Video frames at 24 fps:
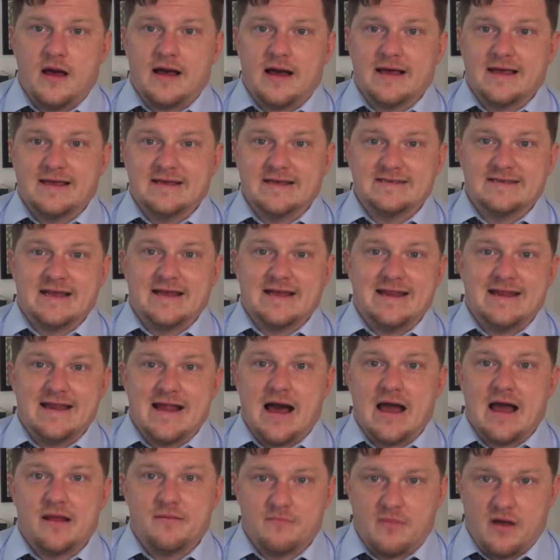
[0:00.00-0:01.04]
is a
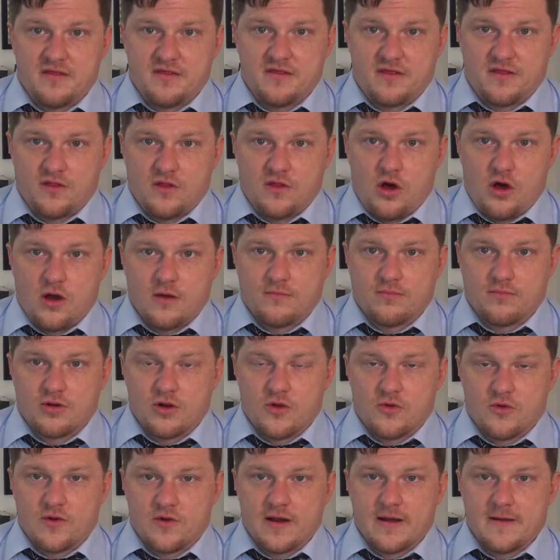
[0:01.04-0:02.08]
9-month-long
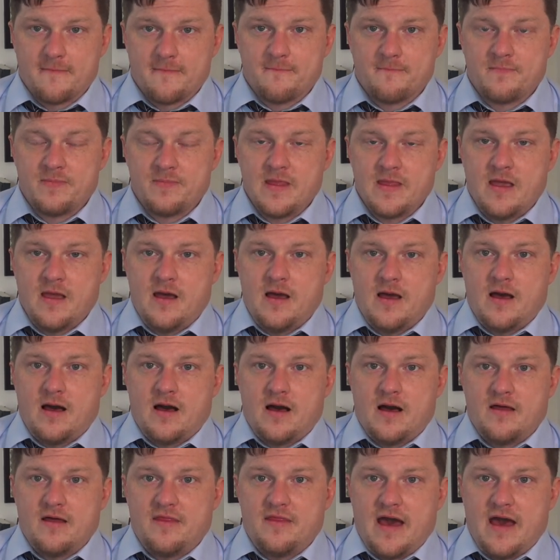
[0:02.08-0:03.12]
program
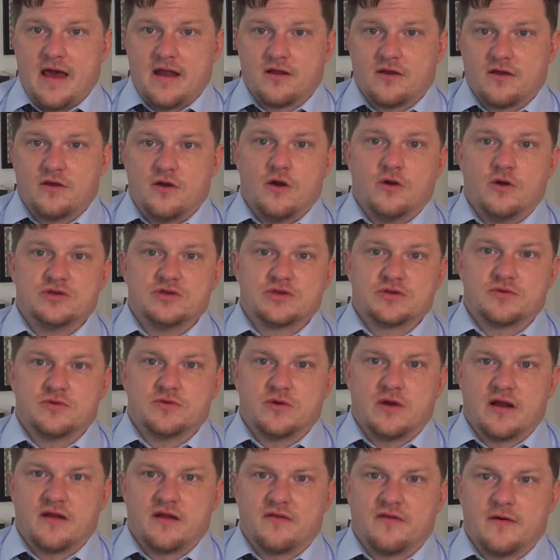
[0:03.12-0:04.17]
that goes through
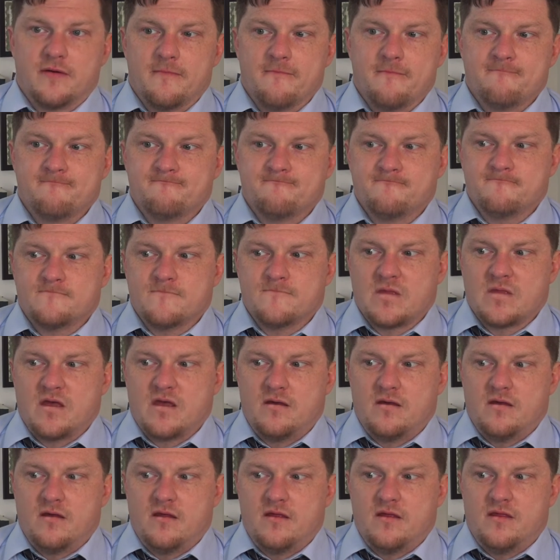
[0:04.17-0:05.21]
kind of
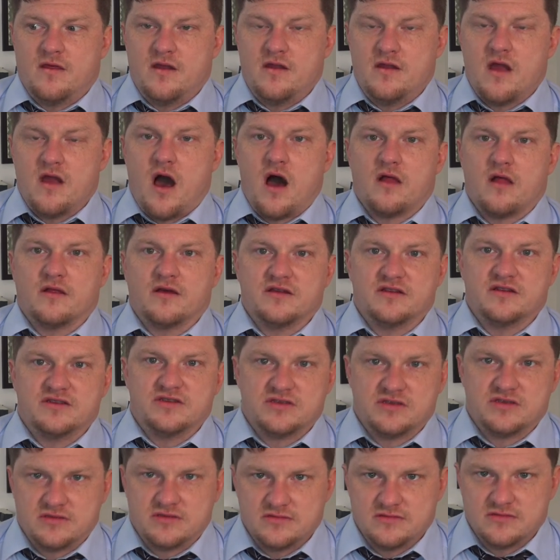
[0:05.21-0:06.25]
the
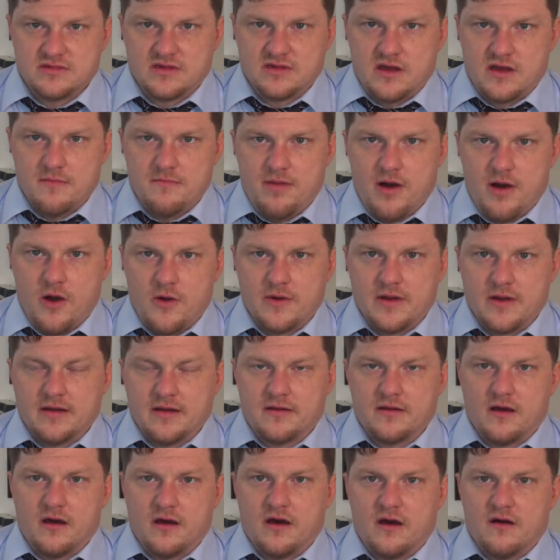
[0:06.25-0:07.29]
knowledge component
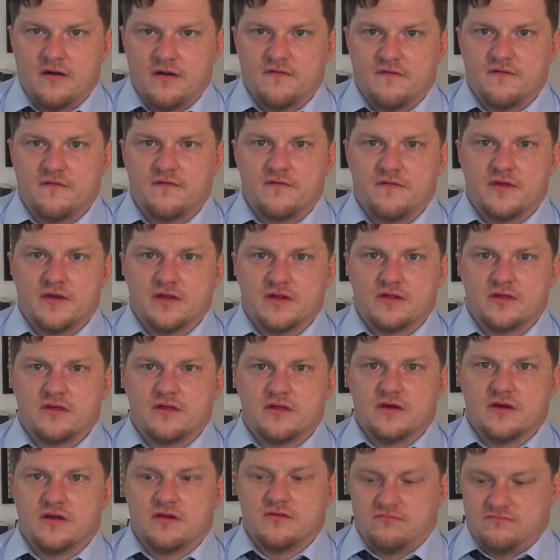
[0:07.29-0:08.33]
of
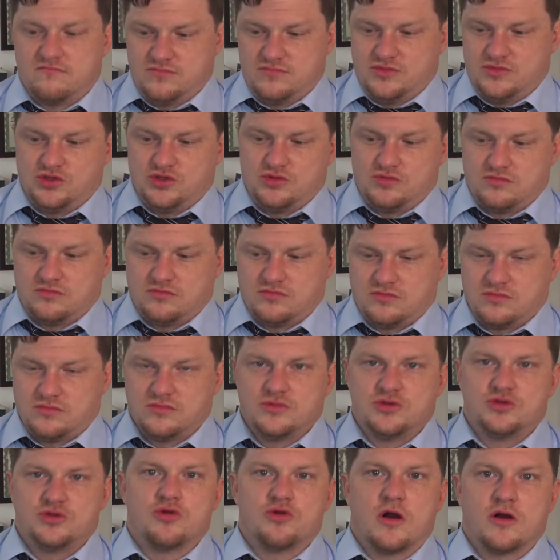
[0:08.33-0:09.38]
the
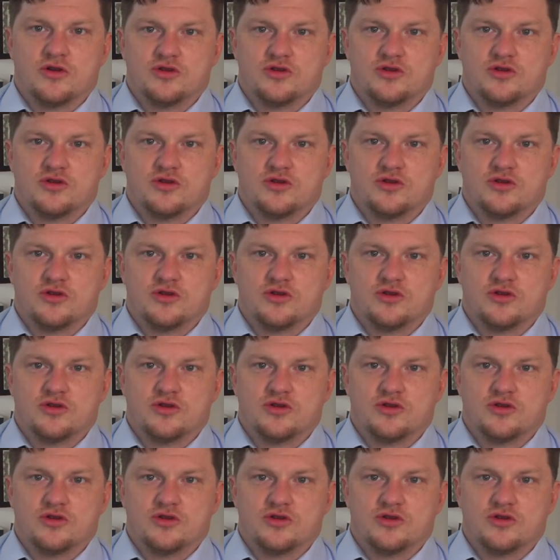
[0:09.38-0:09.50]
drug